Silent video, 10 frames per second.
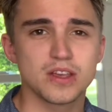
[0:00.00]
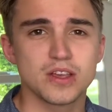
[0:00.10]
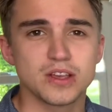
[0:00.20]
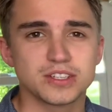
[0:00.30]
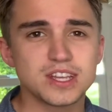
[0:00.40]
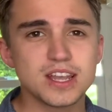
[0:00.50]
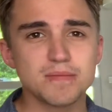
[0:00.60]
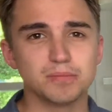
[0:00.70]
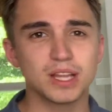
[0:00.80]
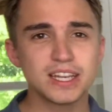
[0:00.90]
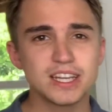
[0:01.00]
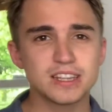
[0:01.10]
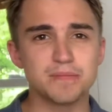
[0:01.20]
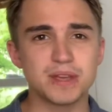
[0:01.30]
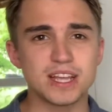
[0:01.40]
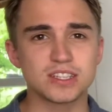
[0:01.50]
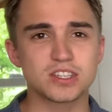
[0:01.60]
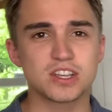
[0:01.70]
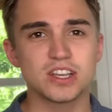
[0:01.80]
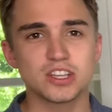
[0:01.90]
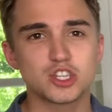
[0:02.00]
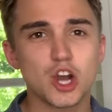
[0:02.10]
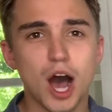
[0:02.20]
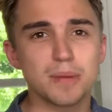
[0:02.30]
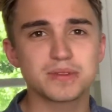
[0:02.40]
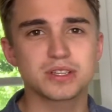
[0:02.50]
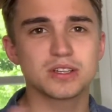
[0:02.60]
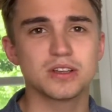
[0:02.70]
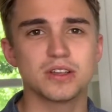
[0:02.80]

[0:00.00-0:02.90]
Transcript: See, blending the beans chops